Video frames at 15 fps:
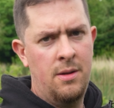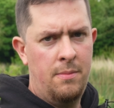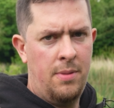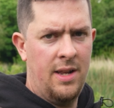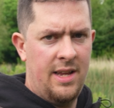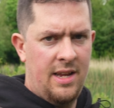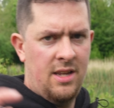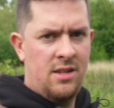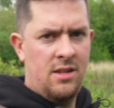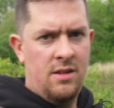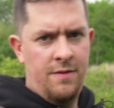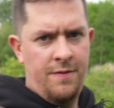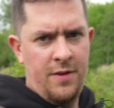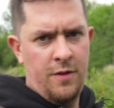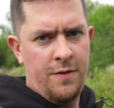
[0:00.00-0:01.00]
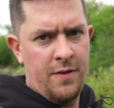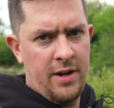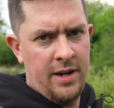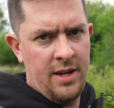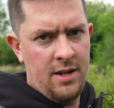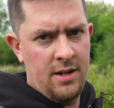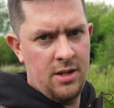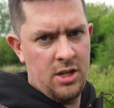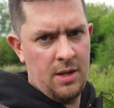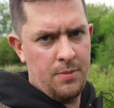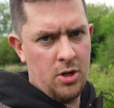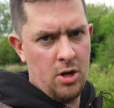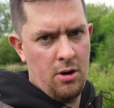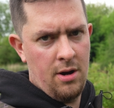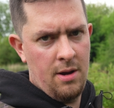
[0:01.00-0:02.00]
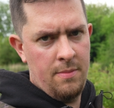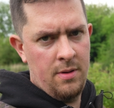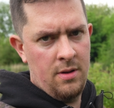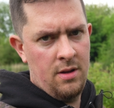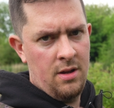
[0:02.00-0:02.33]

Please feel free to subscribe.